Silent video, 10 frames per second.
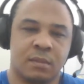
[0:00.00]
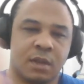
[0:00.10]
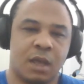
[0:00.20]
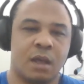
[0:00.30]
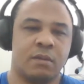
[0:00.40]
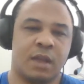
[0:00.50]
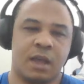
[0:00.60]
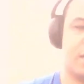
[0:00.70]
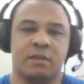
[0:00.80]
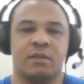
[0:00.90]
Oh,
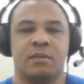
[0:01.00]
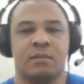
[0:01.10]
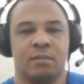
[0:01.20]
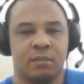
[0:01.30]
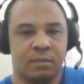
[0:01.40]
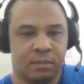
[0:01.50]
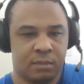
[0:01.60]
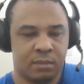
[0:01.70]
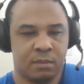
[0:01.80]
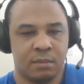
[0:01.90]
nice.
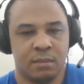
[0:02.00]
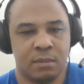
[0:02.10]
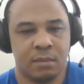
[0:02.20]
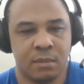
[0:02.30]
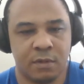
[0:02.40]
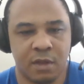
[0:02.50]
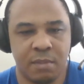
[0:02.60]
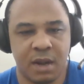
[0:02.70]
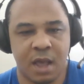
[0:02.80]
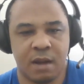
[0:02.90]
So you've
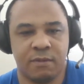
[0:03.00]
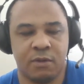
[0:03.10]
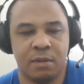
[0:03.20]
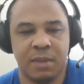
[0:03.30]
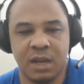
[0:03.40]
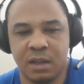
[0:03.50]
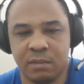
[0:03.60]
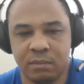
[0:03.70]
been at it for a minute.